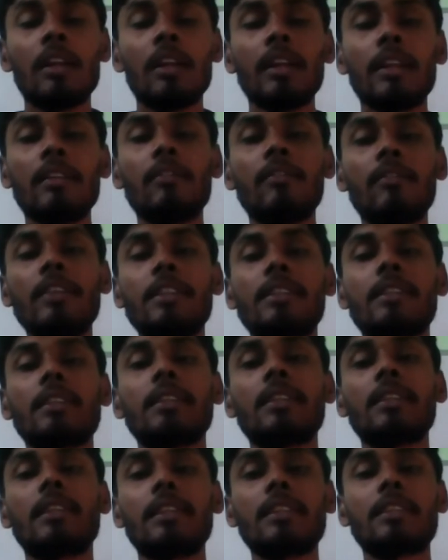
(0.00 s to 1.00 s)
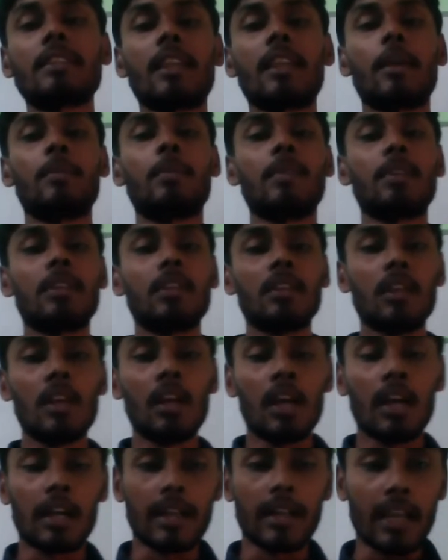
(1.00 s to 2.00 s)
In which it is kept.
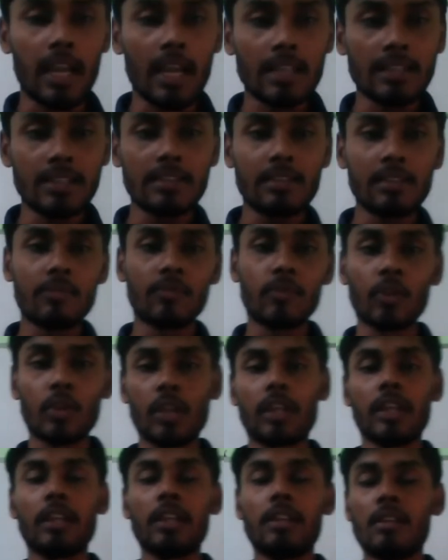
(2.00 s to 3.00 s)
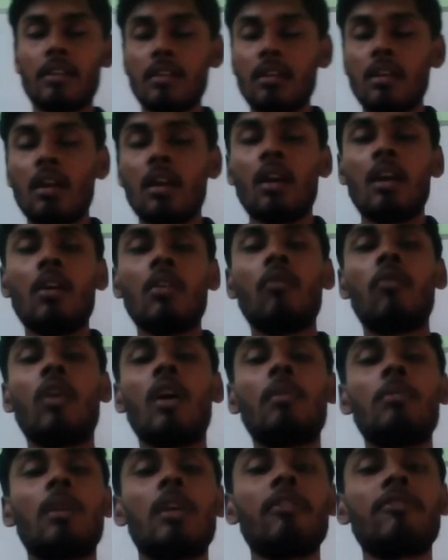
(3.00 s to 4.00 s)
A gas is a fluid
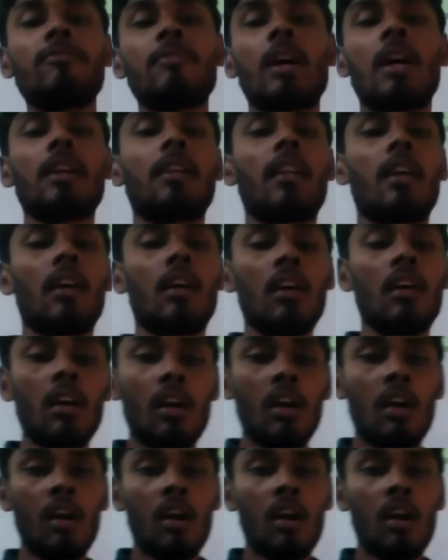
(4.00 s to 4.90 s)
form of matter.